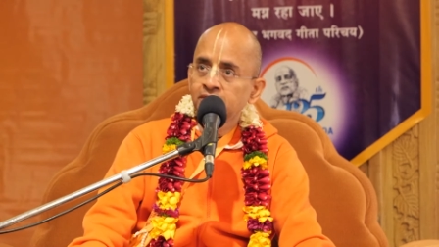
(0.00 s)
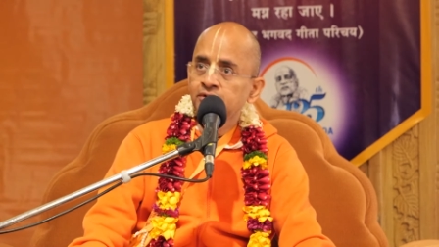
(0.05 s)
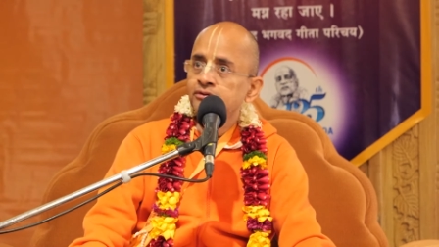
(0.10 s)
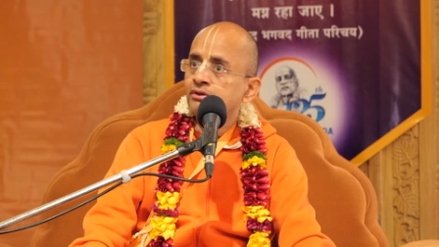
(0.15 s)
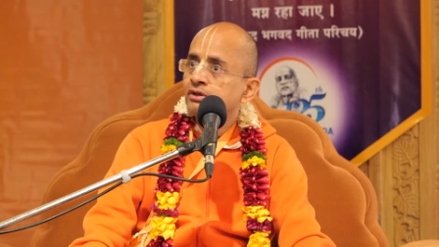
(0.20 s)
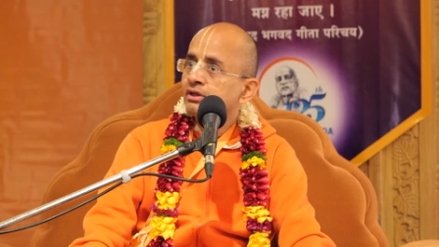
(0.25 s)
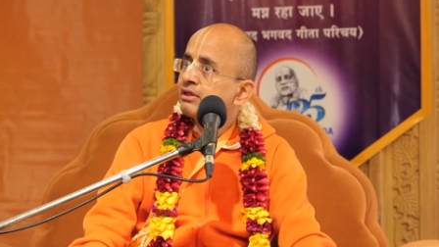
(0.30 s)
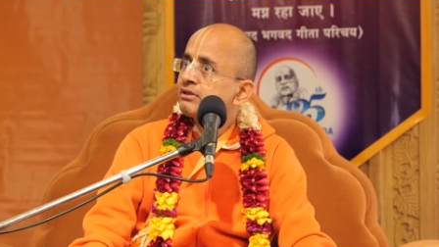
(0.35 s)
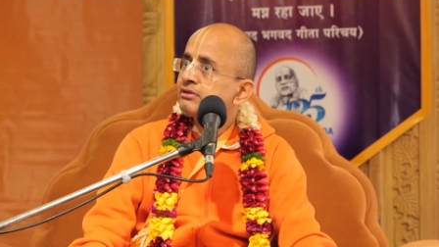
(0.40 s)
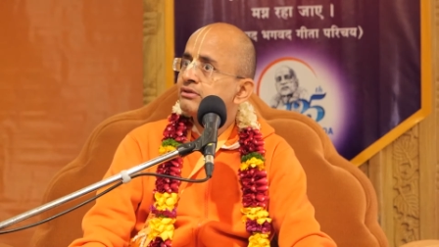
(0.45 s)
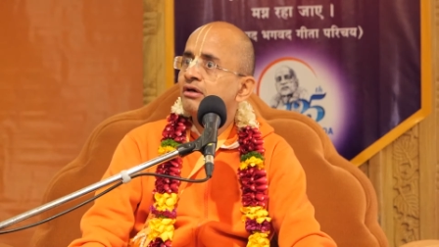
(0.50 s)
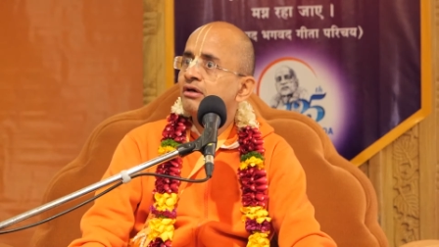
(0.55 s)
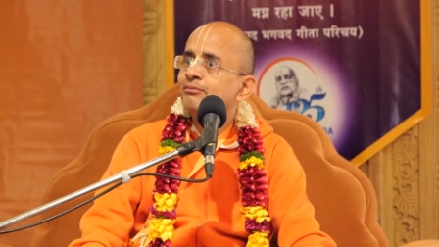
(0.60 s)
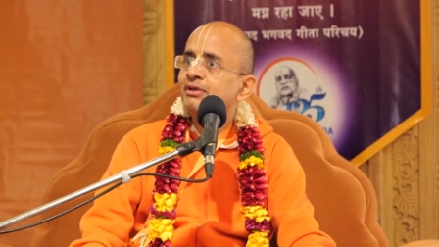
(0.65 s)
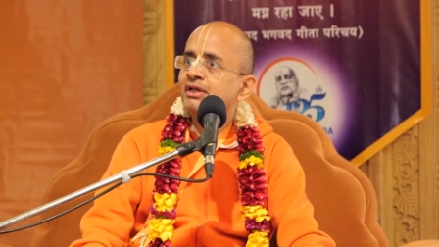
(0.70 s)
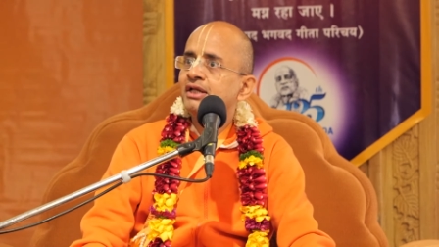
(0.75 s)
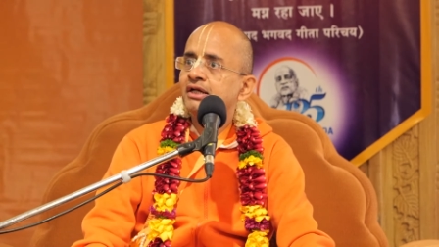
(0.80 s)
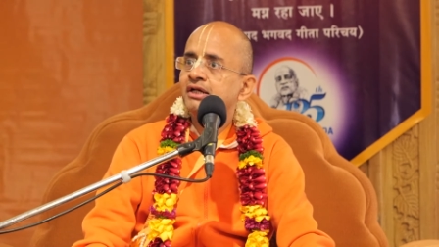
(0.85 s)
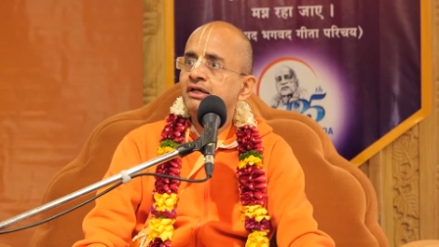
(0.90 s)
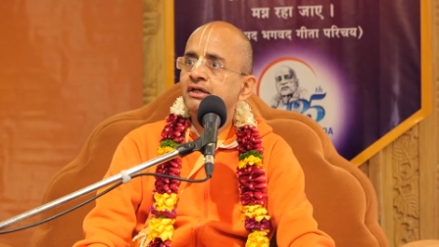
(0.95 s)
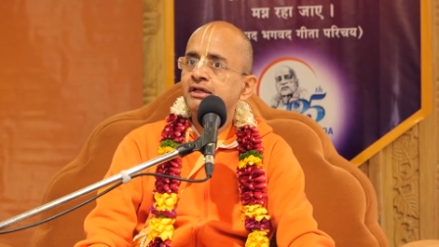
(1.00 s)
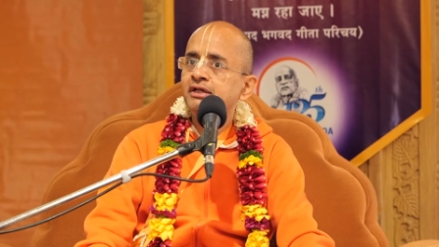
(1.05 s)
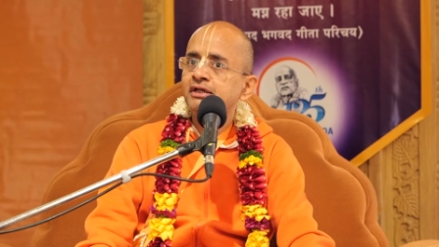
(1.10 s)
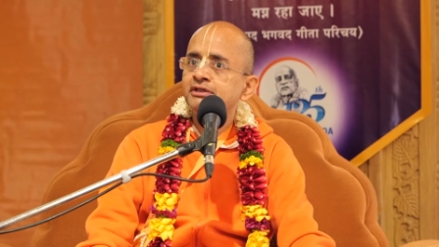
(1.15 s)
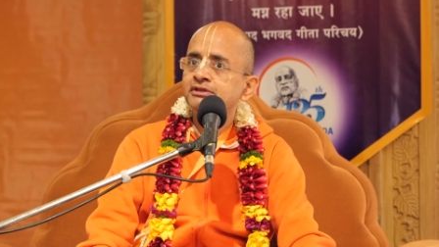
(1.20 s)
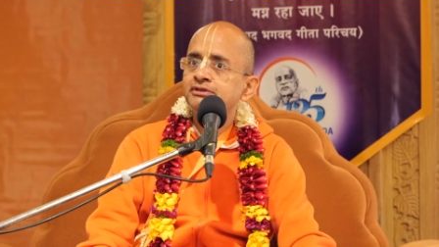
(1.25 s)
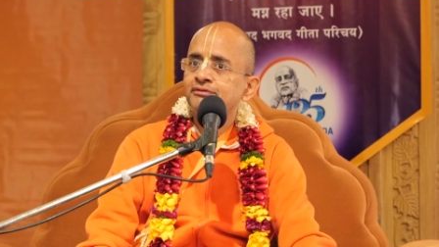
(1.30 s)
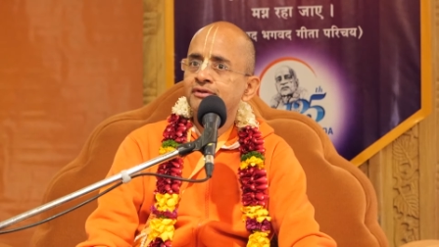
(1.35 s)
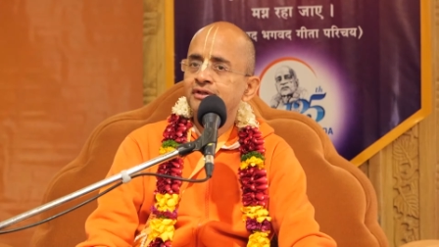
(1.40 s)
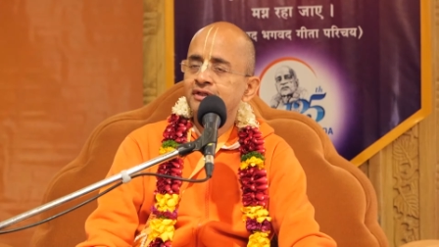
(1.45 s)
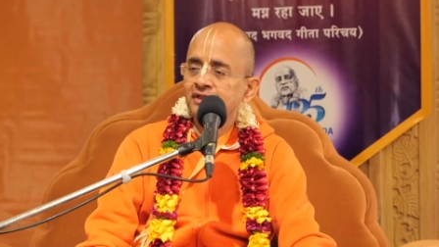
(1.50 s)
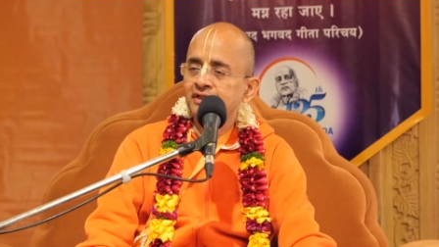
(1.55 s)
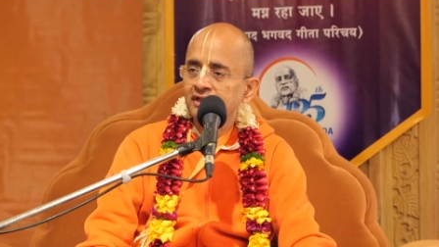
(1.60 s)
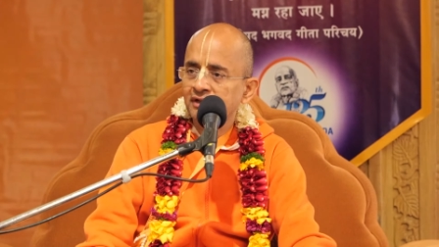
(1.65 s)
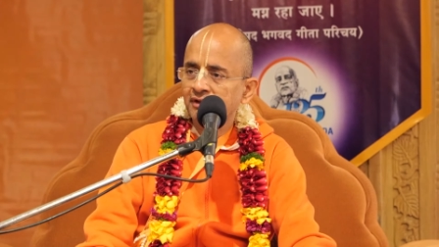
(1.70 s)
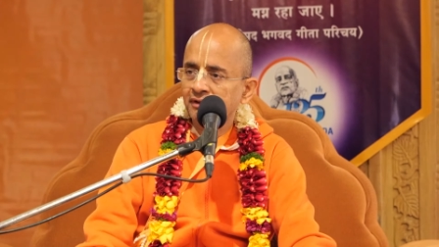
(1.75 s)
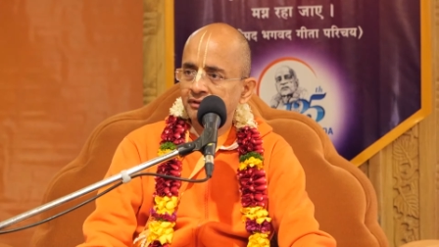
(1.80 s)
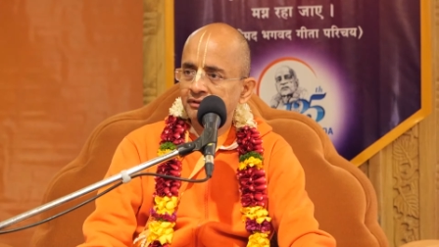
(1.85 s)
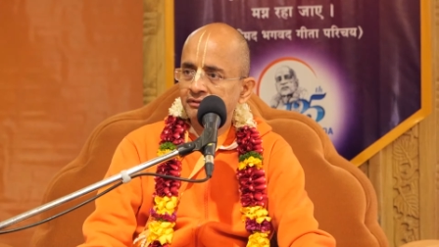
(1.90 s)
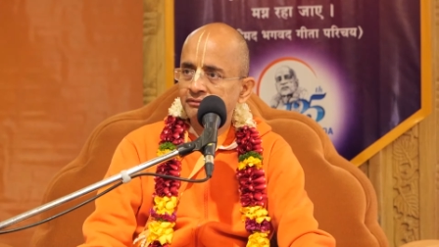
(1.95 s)
So he saw many Indians were
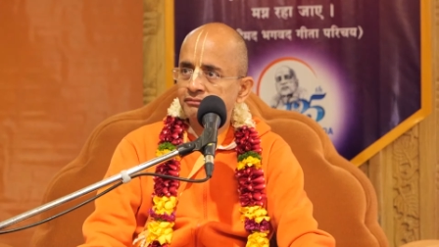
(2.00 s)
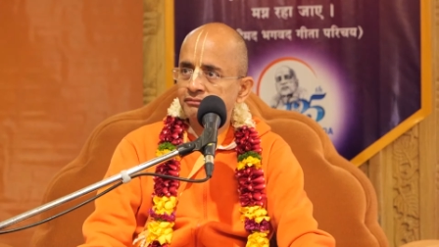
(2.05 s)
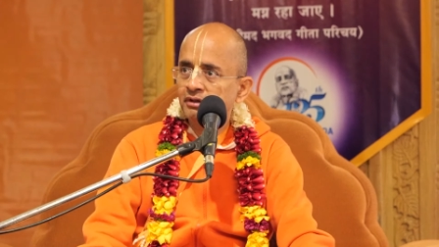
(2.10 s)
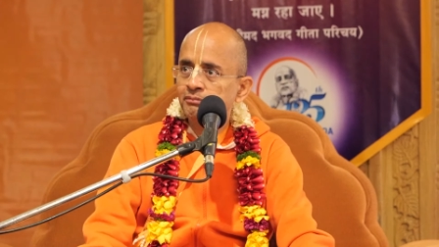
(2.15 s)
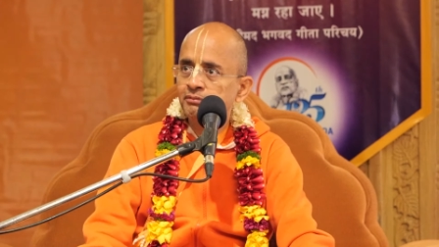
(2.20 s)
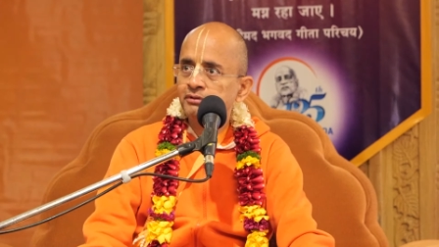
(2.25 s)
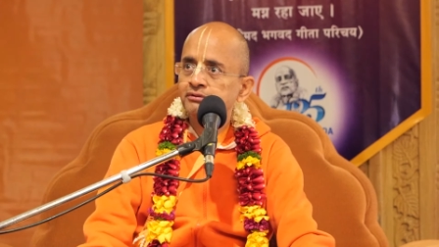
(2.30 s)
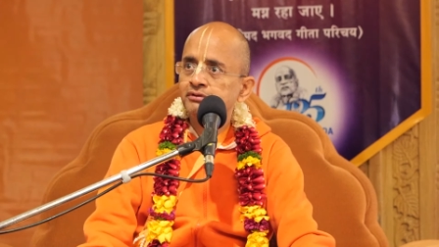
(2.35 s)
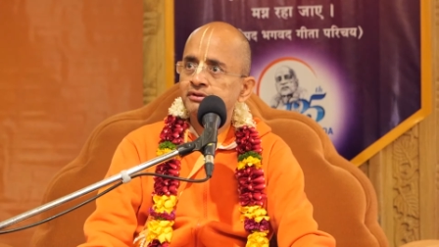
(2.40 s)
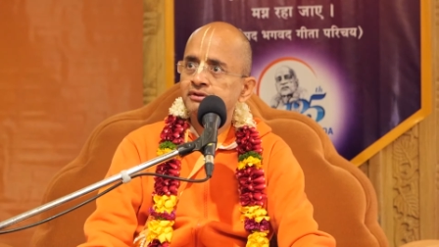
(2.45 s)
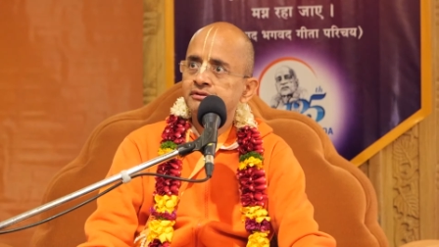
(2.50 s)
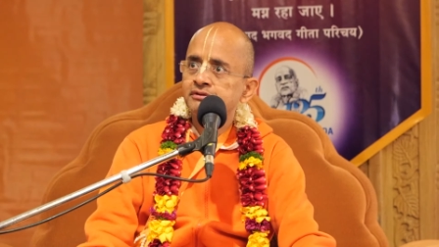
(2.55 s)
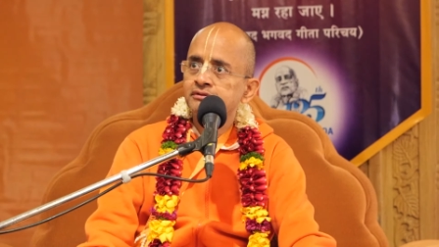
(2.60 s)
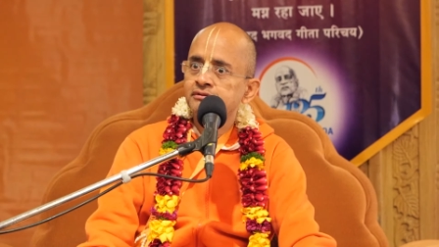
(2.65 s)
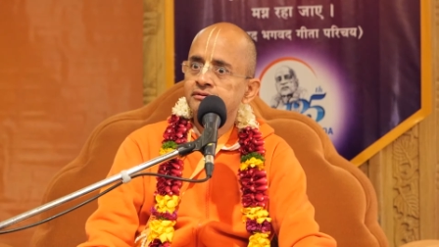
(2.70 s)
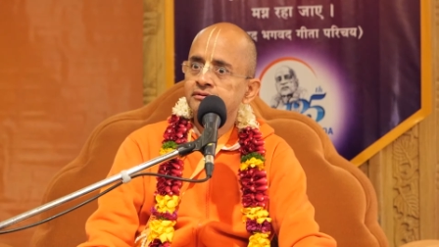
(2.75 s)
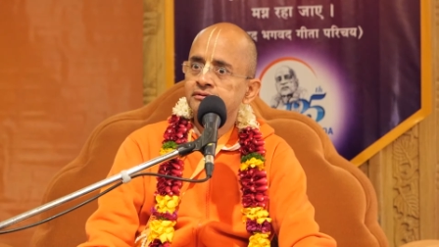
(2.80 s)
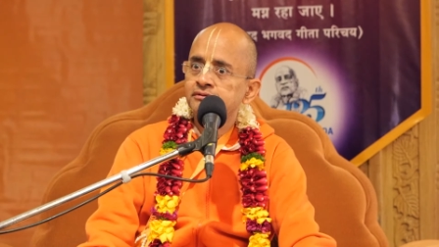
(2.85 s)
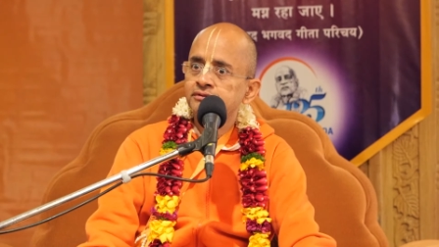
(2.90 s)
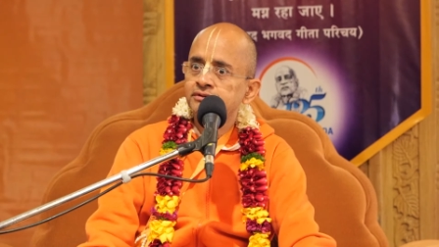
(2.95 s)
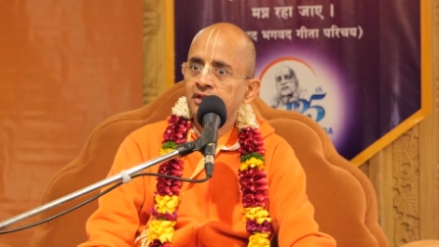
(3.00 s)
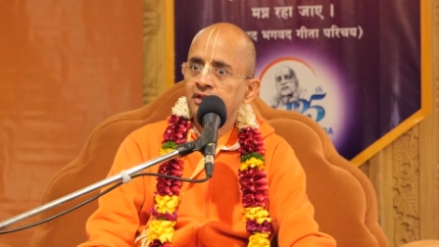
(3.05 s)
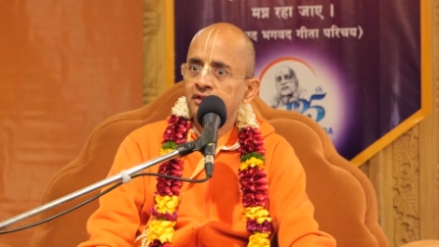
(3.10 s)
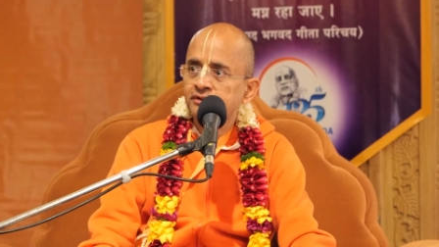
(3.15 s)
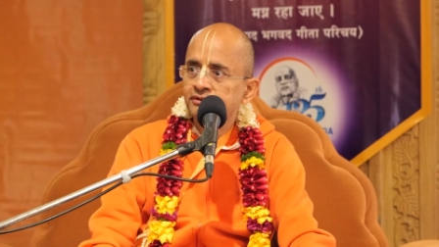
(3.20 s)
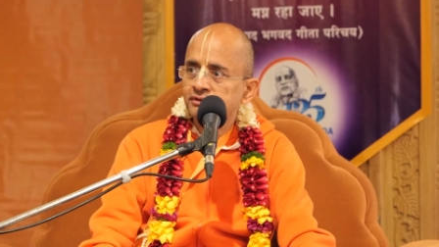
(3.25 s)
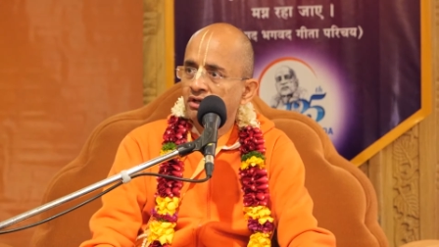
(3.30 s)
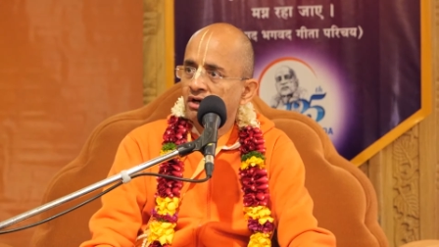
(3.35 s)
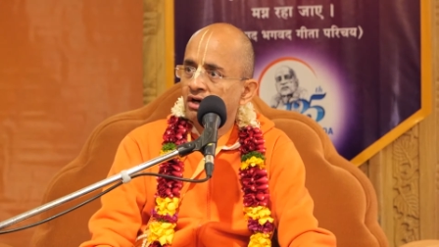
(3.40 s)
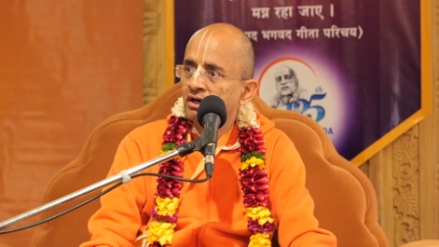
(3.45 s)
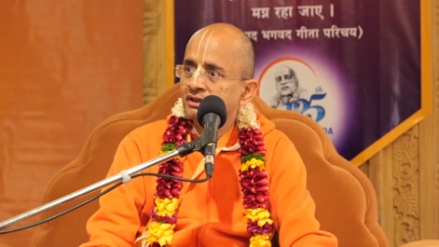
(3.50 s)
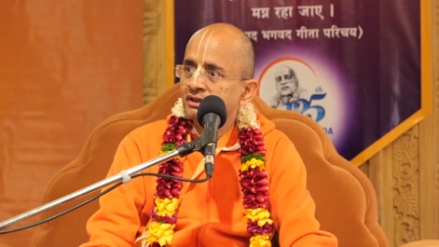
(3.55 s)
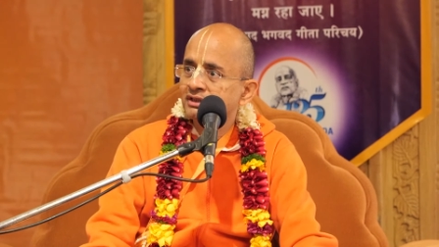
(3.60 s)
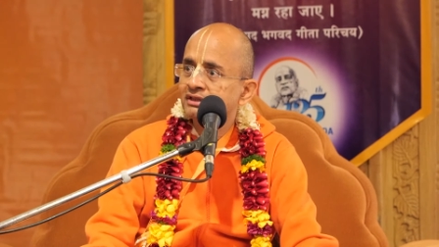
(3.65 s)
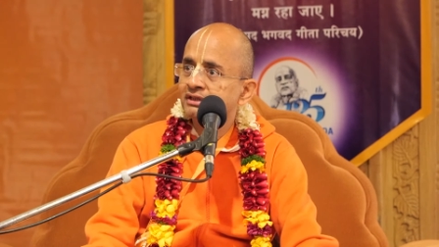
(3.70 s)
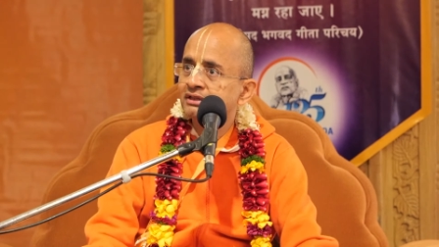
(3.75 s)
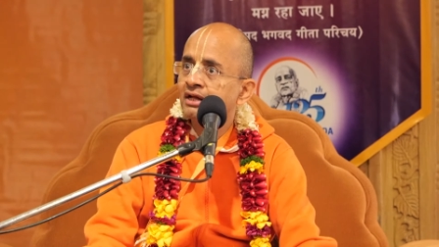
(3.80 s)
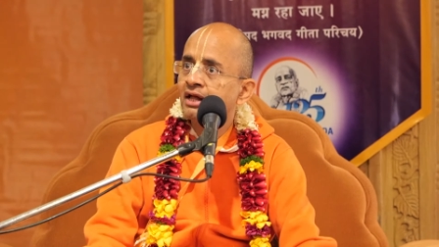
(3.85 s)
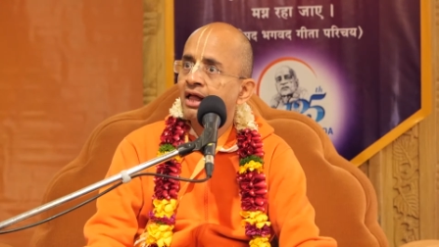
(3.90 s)
there. Prabhupada was shocked.